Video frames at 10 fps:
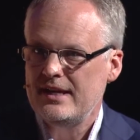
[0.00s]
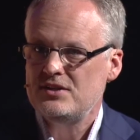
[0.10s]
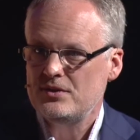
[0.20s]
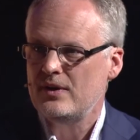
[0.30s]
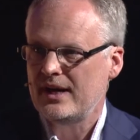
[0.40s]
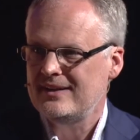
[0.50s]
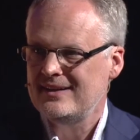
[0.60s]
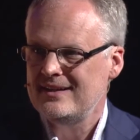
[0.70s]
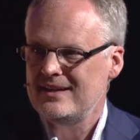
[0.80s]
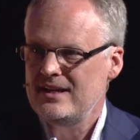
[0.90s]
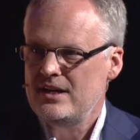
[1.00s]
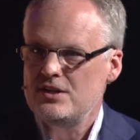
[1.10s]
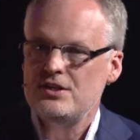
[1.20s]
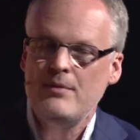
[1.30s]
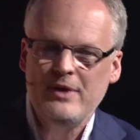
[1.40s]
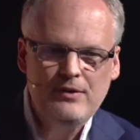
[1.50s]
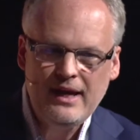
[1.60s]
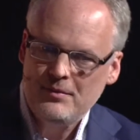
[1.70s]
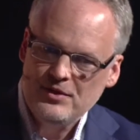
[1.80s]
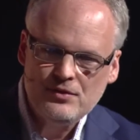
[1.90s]
That's correct. So I mean,
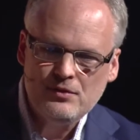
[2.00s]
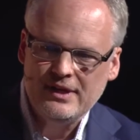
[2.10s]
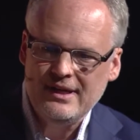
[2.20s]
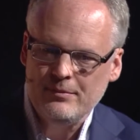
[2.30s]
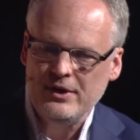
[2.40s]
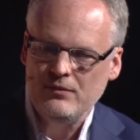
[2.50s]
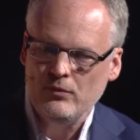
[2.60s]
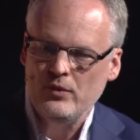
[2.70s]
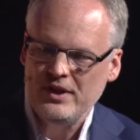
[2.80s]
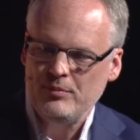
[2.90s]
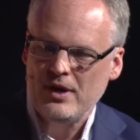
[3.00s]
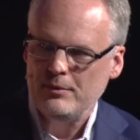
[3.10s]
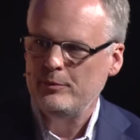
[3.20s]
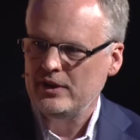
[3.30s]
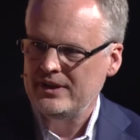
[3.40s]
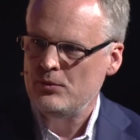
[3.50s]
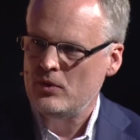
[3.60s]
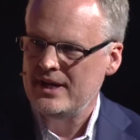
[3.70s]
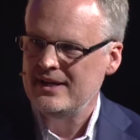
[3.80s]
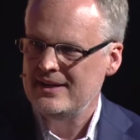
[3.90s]
absolutely. I mean, with probability
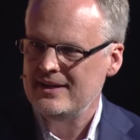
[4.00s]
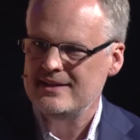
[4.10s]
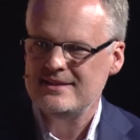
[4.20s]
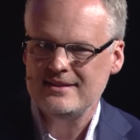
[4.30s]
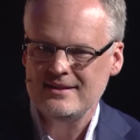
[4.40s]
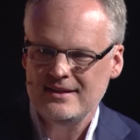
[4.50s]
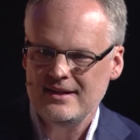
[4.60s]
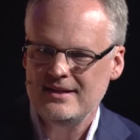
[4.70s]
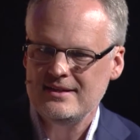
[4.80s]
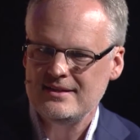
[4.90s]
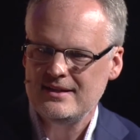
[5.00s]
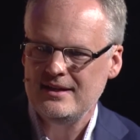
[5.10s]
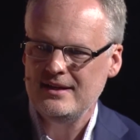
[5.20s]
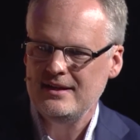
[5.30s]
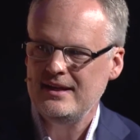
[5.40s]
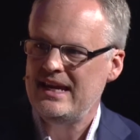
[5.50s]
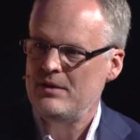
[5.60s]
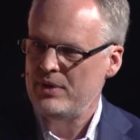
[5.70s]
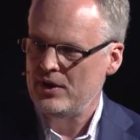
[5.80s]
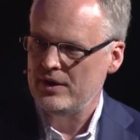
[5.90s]
1 is the
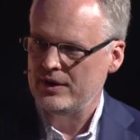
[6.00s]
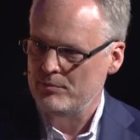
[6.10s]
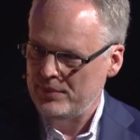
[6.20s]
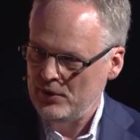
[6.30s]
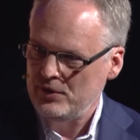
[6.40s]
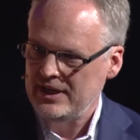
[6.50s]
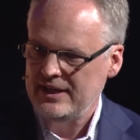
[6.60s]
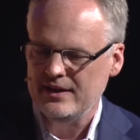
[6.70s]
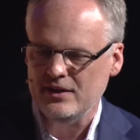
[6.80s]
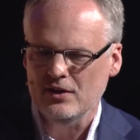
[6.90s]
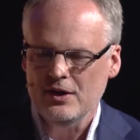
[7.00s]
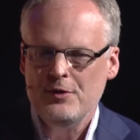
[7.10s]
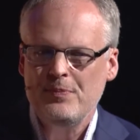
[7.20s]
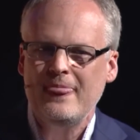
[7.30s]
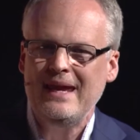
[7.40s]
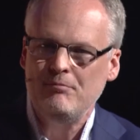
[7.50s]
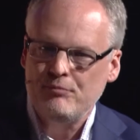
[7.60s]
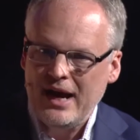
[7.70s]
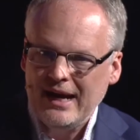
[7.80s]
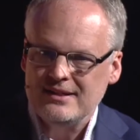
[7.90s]
key component here. In
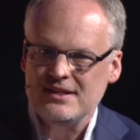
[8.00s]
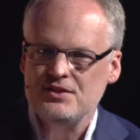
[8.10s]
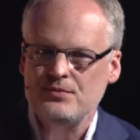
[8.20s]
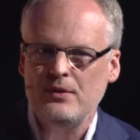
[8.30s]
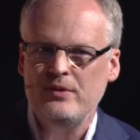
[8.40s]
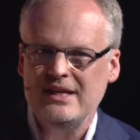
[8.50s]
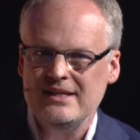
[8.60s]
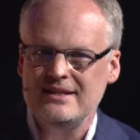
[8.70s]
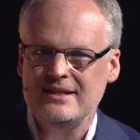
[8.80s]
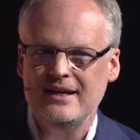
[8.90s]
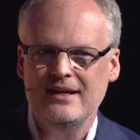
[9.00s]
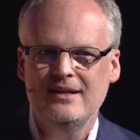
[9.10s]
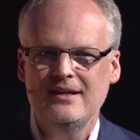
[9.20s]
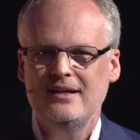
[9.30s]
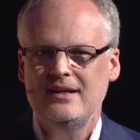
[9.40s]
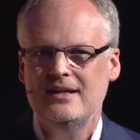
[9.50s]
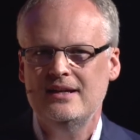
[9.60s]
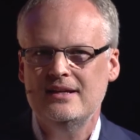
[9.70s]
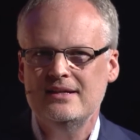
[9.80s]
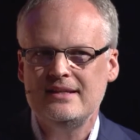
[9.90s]
practice, what we can say
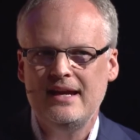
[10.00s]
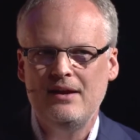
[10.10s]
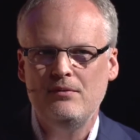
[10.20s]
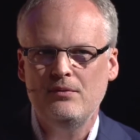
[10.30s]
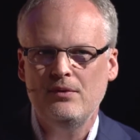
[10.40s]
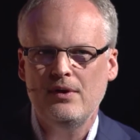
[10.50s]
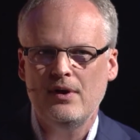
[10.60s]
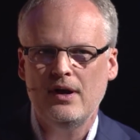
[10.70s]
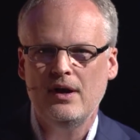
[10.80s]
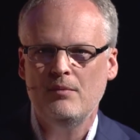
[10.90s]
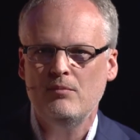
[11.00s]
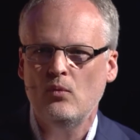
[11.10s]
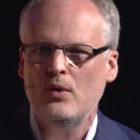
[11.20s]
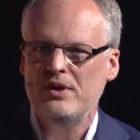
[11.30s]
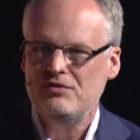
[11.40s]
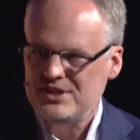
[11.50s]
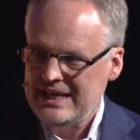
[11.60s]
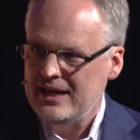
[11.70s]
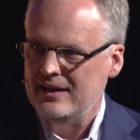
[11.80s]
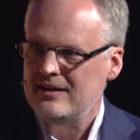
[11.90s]
is that what we've
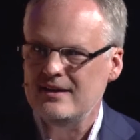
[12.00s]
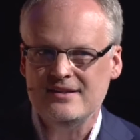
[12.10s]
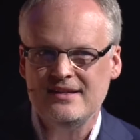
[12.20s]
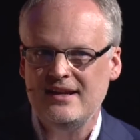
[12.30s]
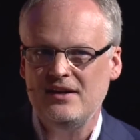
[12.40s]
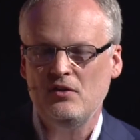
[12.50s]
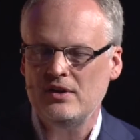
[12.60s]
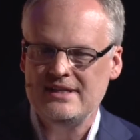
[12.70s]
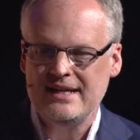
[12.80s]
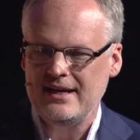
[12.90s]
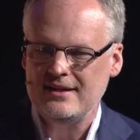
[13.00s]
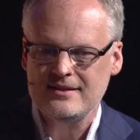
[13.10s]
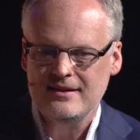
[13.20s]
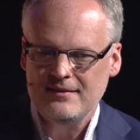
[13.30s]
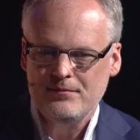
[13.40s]
seen is that it only takes